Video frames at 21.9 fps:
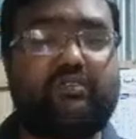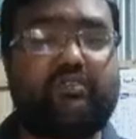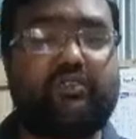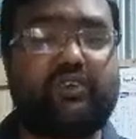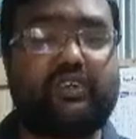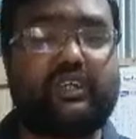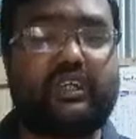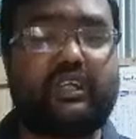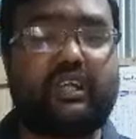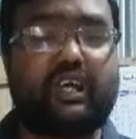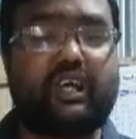
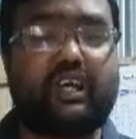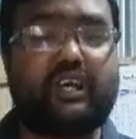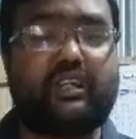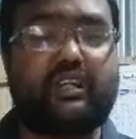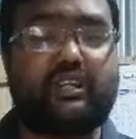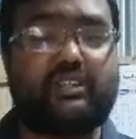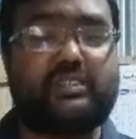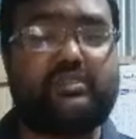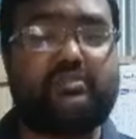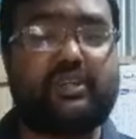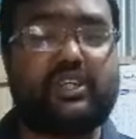for the
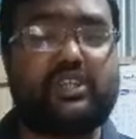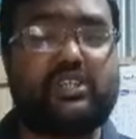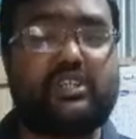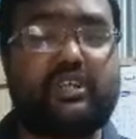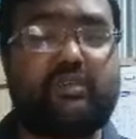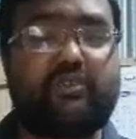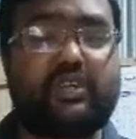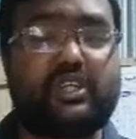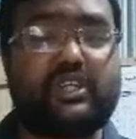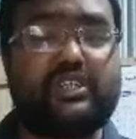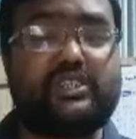classification
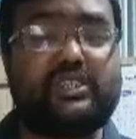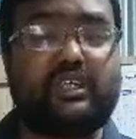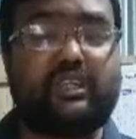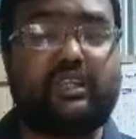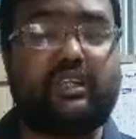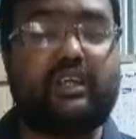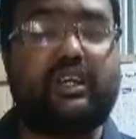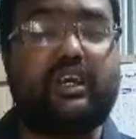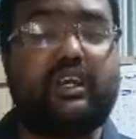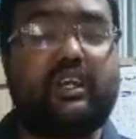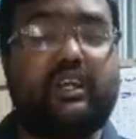of region,
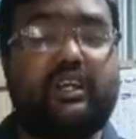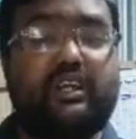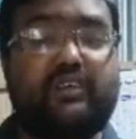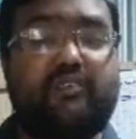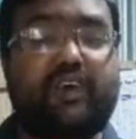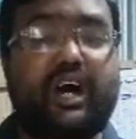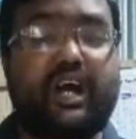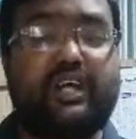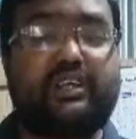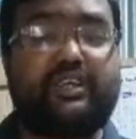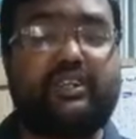
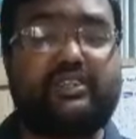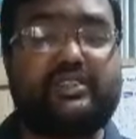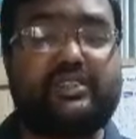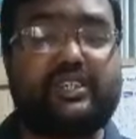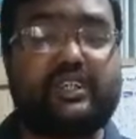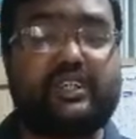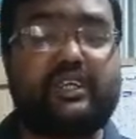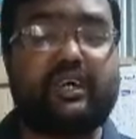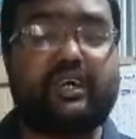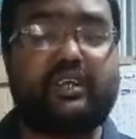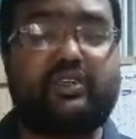divided
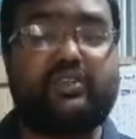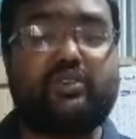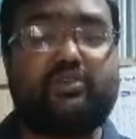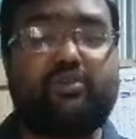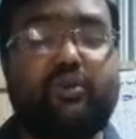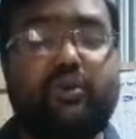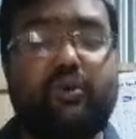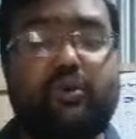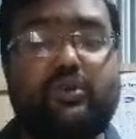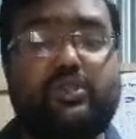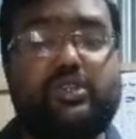Syria into
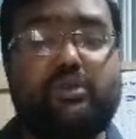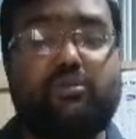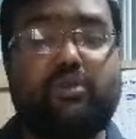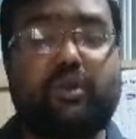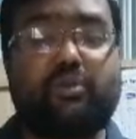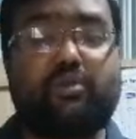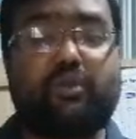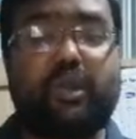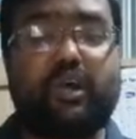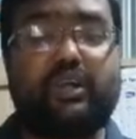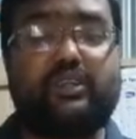4
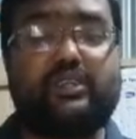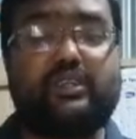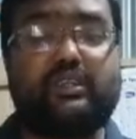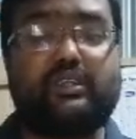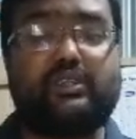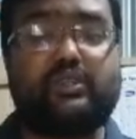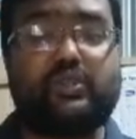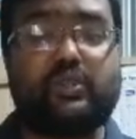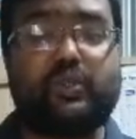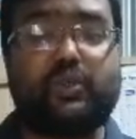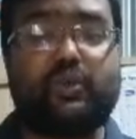
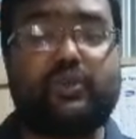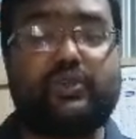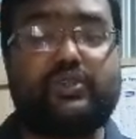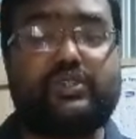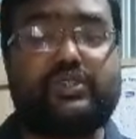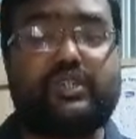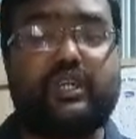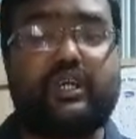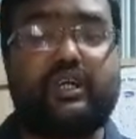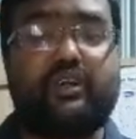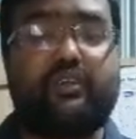geomorphological
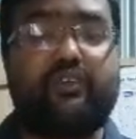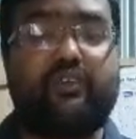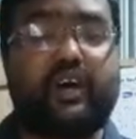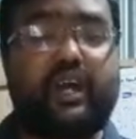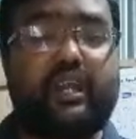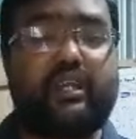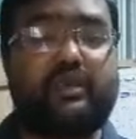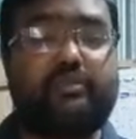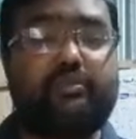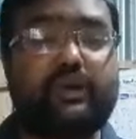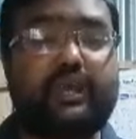zones
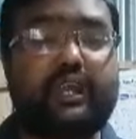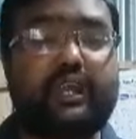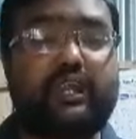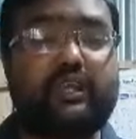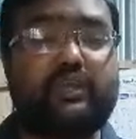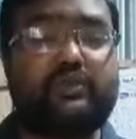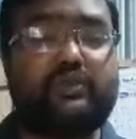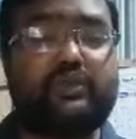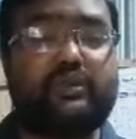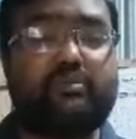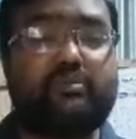running
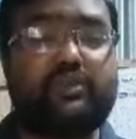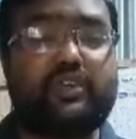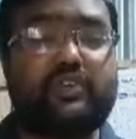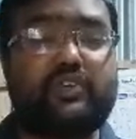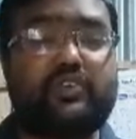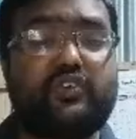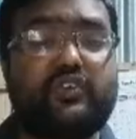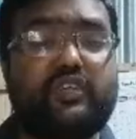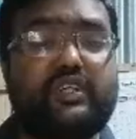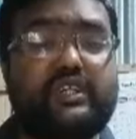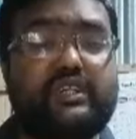parallel to the
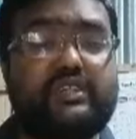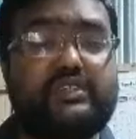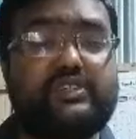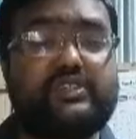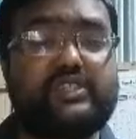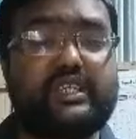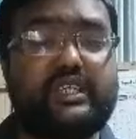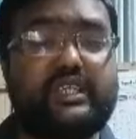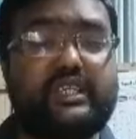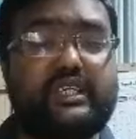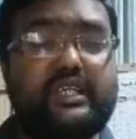Mediterranean
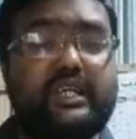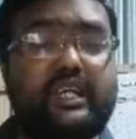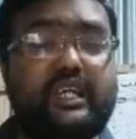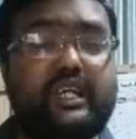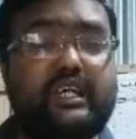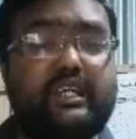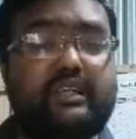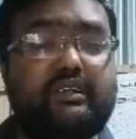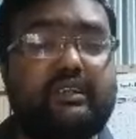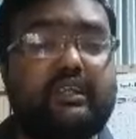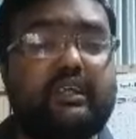Sea.
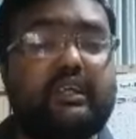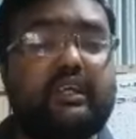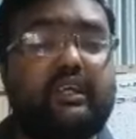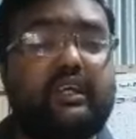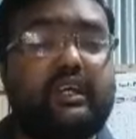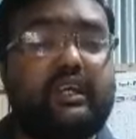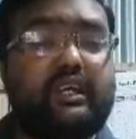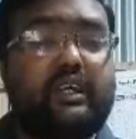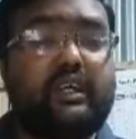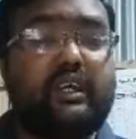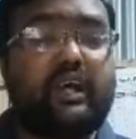
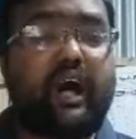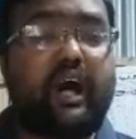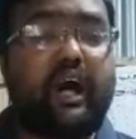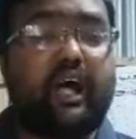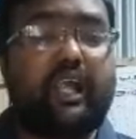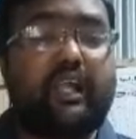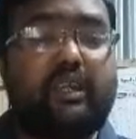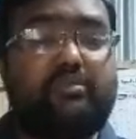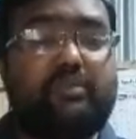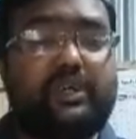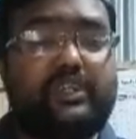
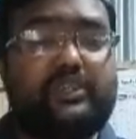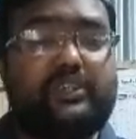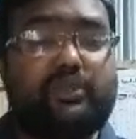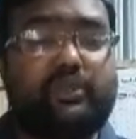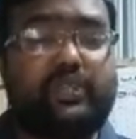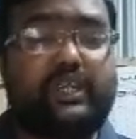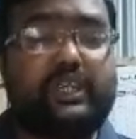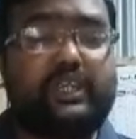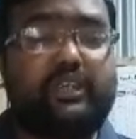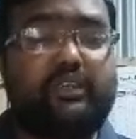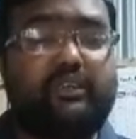
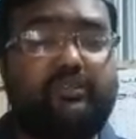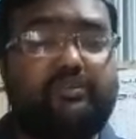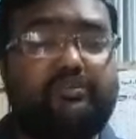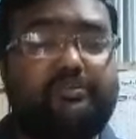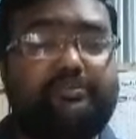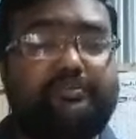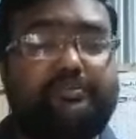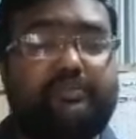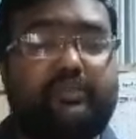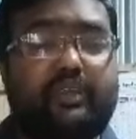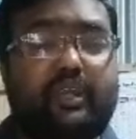Al-Masudi
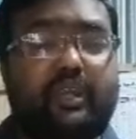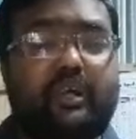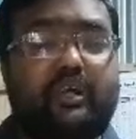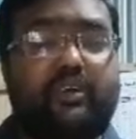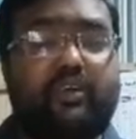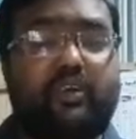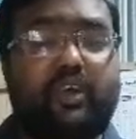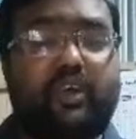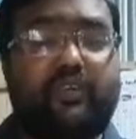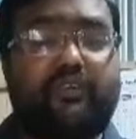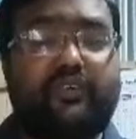
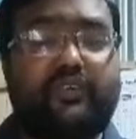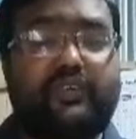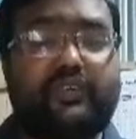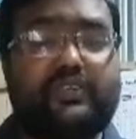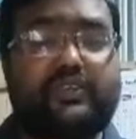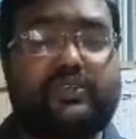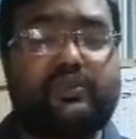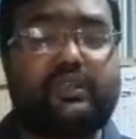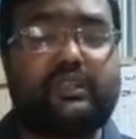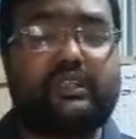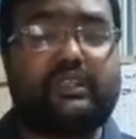refers
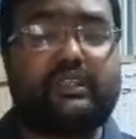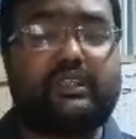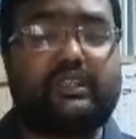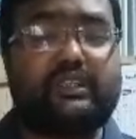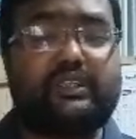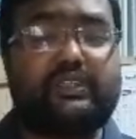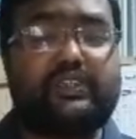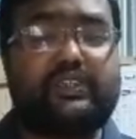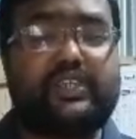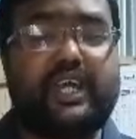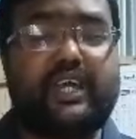to the
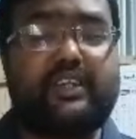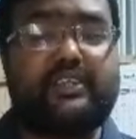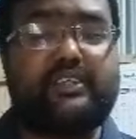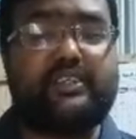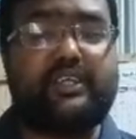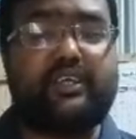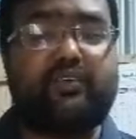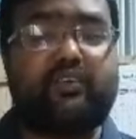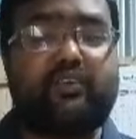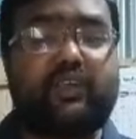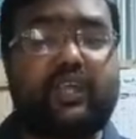
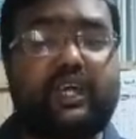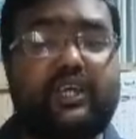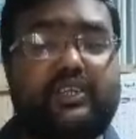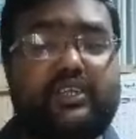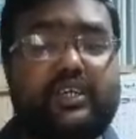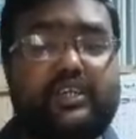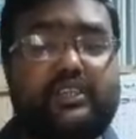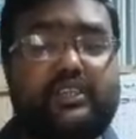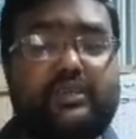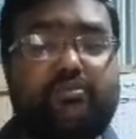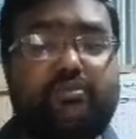changing
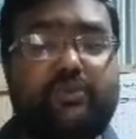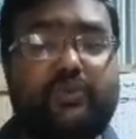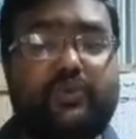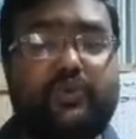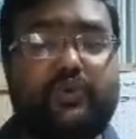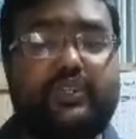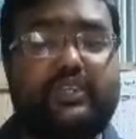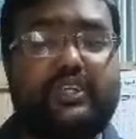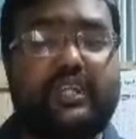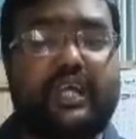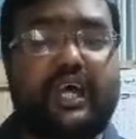relationship
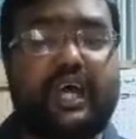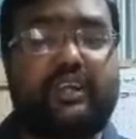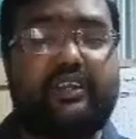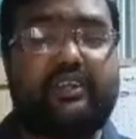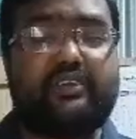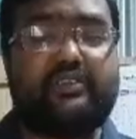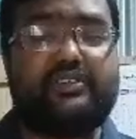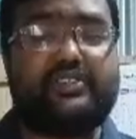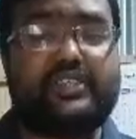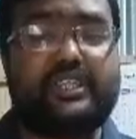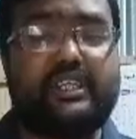between land
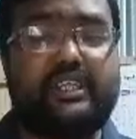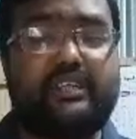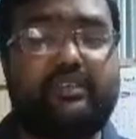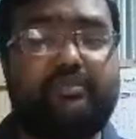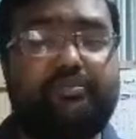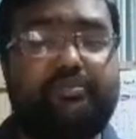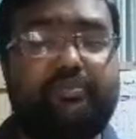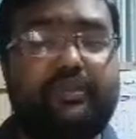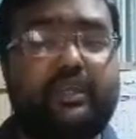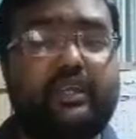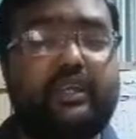and sea.
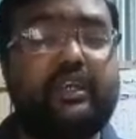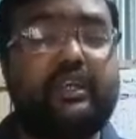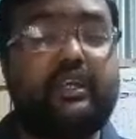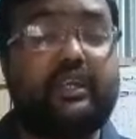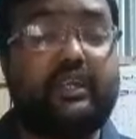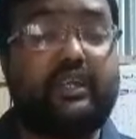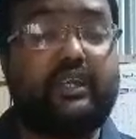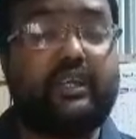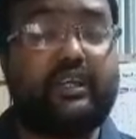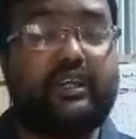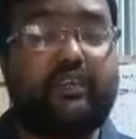
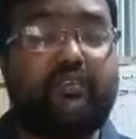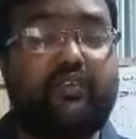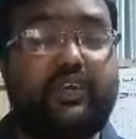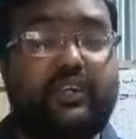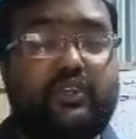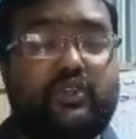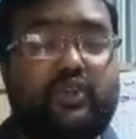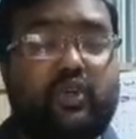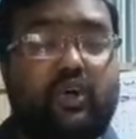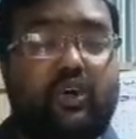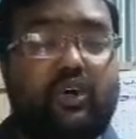He
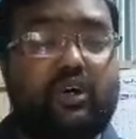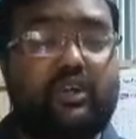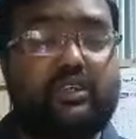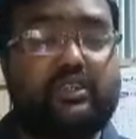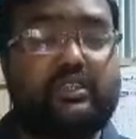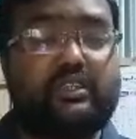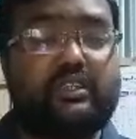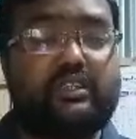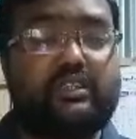even talks